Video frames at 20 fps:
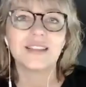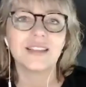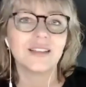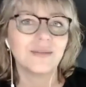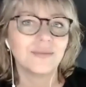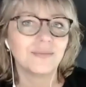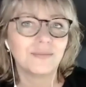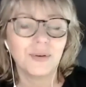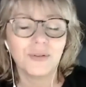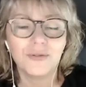
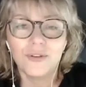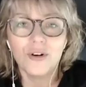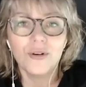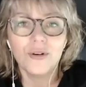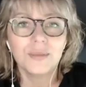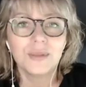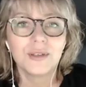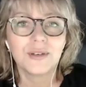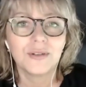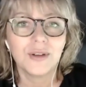and
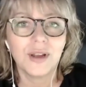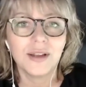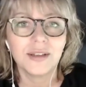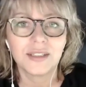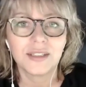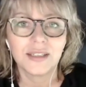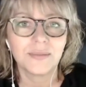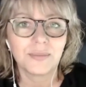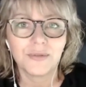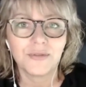performed
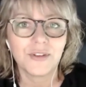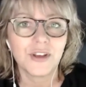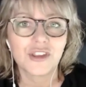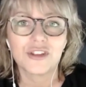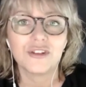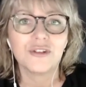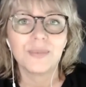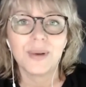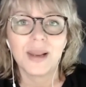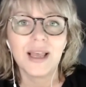as a
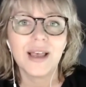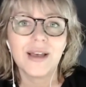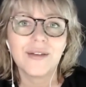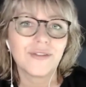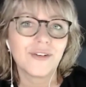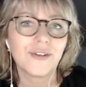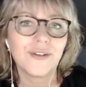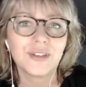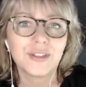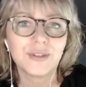professional player
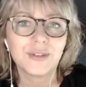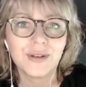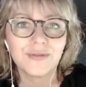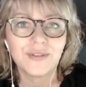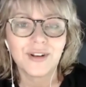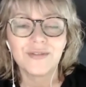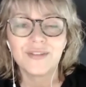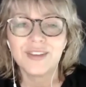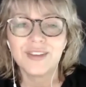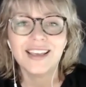for over
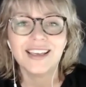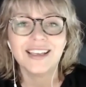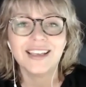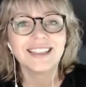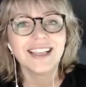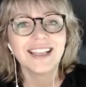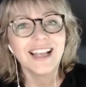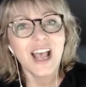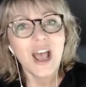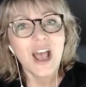25
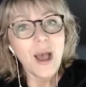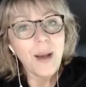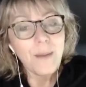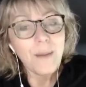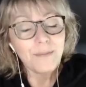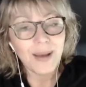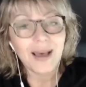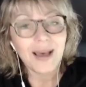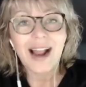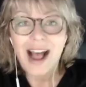years.
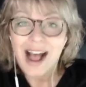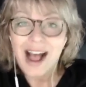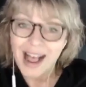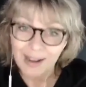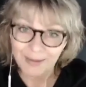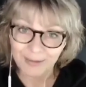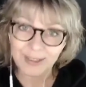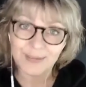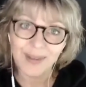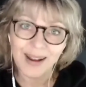But
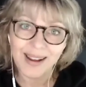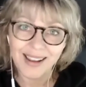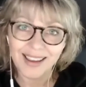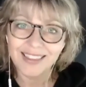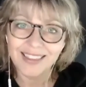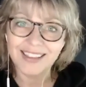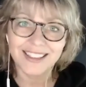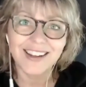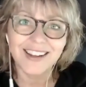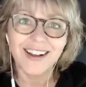art was my
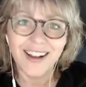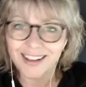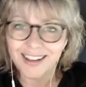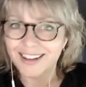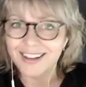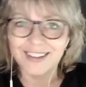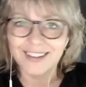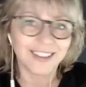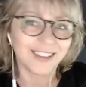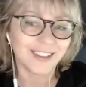other side.
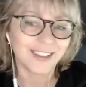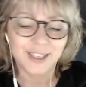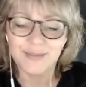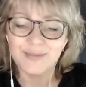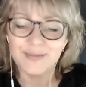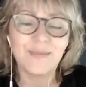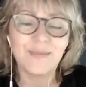I used to sit in my